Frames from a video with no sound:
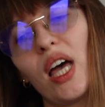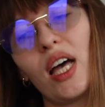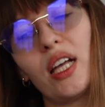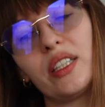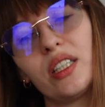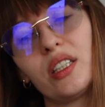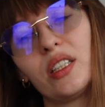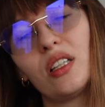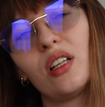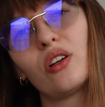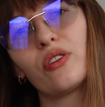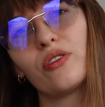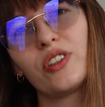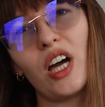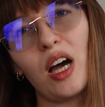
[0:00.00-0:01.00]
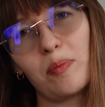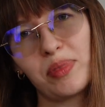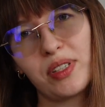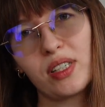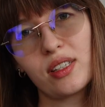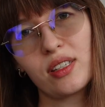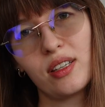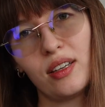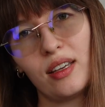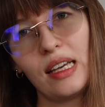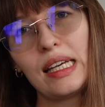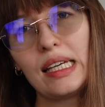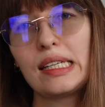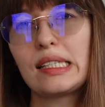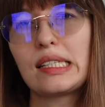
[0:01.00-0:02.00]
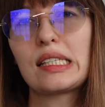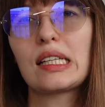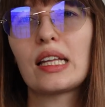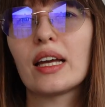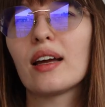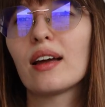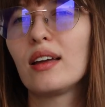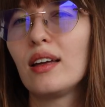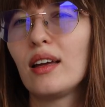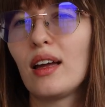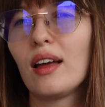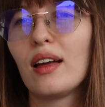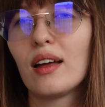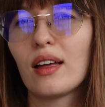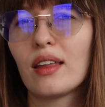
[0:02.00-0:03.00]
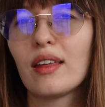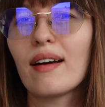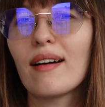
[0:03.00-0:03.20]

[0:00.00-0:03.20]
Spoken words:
add a lot of depth in the